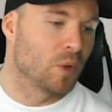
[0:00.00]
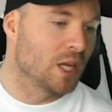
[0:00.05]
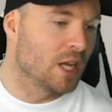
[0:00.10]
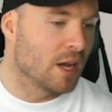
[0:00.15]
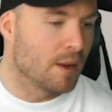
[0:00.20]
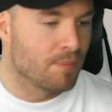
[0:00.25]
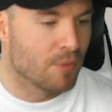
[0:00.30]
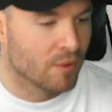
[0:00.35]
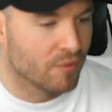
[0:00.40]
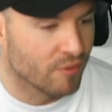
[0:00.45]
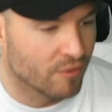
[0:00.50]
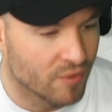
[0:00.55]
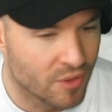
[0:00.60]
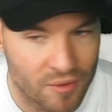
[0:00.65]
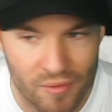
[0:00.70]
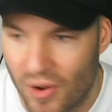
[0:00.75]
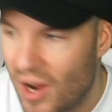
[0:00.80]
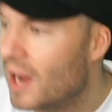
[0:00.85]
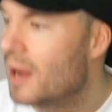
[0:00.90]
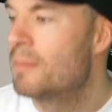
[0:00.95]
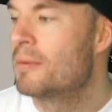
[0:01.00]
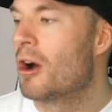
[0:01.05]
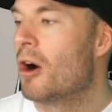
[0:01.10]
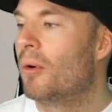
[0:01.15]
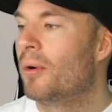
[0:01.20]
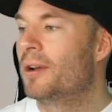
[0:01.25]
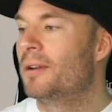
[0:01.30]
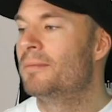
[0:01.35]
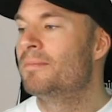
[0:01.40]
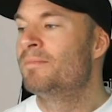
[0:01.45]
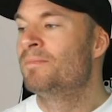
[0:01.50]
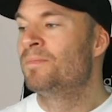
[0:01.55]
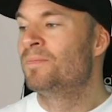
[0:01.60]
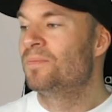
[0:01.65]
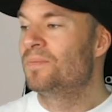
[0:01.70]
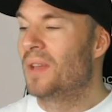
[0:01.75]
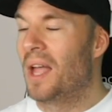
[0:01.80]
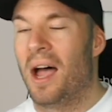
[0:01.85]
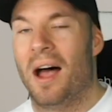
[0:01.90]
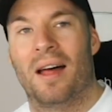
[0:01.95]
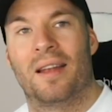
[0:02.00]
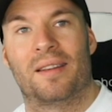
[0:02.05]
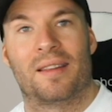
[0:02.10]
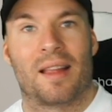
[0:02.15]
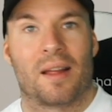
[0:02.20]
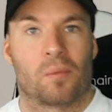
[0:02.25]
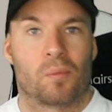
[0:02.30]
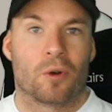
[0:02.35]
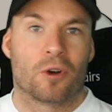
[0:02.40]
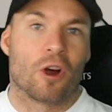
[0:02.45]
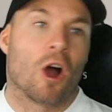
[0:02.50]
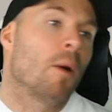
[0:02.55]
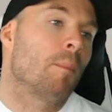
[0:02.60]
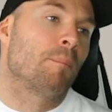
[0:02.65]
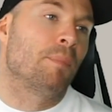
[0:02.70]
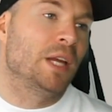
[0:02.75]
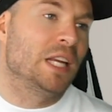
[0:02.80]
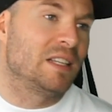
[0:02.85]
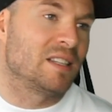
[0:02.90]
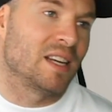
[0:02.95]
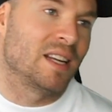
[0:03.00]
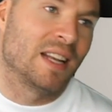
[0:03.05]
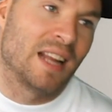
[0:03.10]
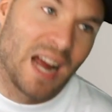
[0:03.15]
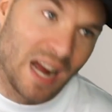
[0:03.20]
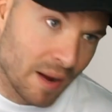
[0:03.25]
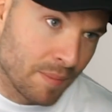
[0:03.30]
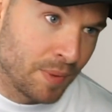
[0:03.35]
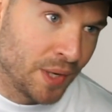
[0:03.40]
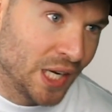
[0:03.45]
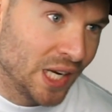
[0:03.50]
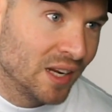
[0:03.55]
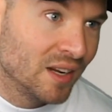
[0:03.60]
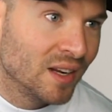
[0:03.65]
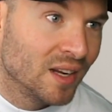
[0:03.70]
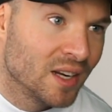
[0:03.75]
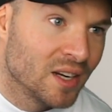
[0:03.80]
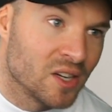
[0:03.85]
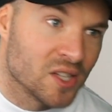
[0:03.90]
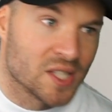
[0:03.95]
that we keep the vibe going and that we're upbeat and happy,